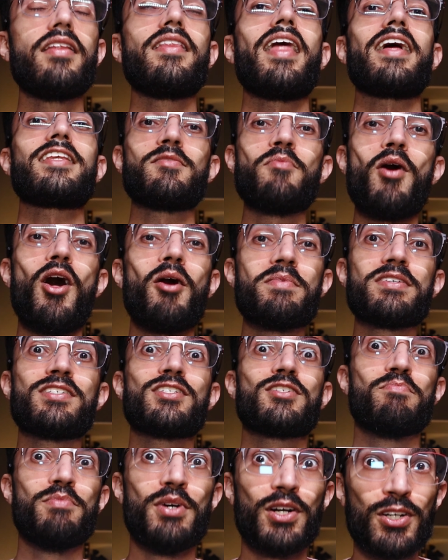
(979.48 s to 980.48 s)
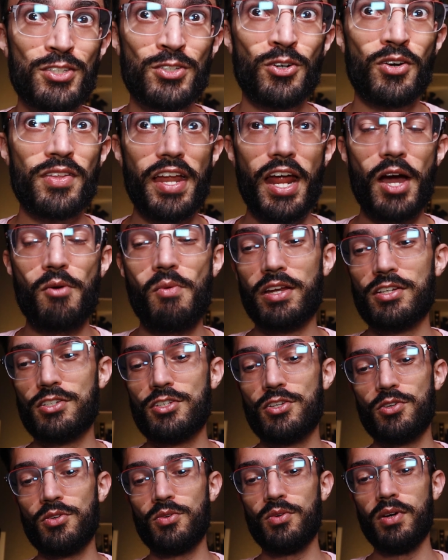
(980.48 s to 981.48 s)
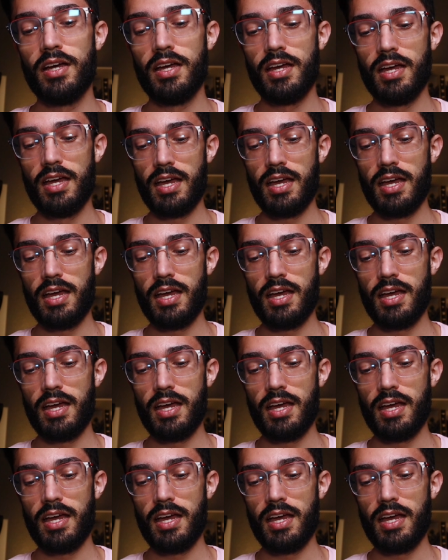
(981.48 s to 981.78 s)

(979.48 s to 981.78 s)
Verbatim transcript: that small business bookstore that I went to,